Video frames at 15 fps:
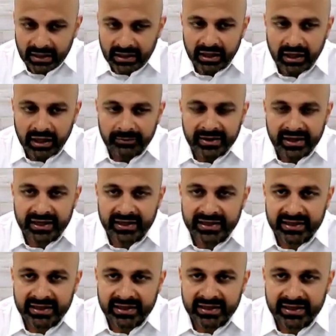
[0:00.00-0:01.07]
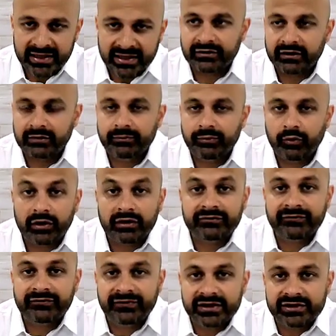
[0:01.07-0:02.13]
Um, and again, these are
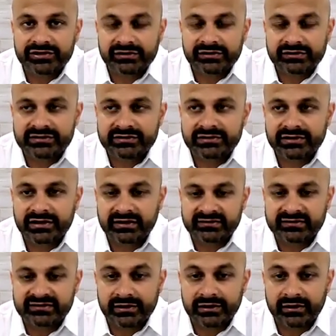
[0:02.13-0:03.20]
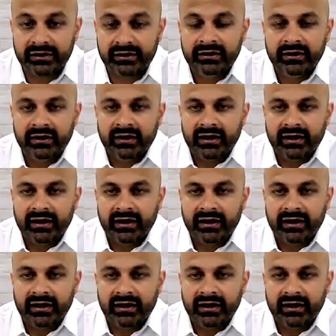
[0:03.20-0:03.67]
important features to consider.